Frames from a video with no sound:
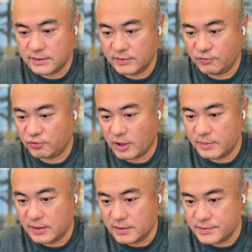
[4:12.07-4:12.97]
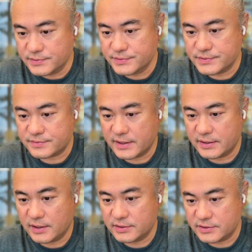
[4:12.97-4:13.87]
installment loans,
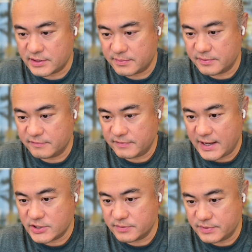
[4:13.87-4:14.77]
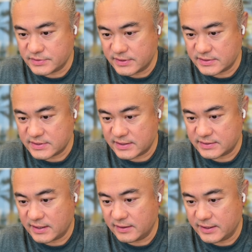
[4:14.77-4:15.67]
right? Other type of attributes and things like
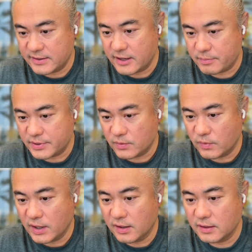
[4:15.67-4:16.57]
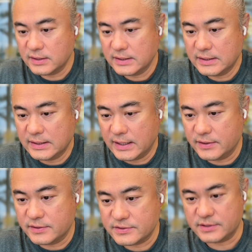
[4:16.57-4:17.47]
that. Laid it out pretty well,
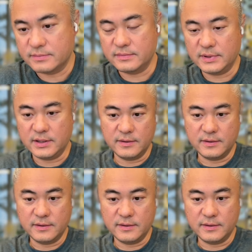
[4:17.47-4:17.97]
and there's some,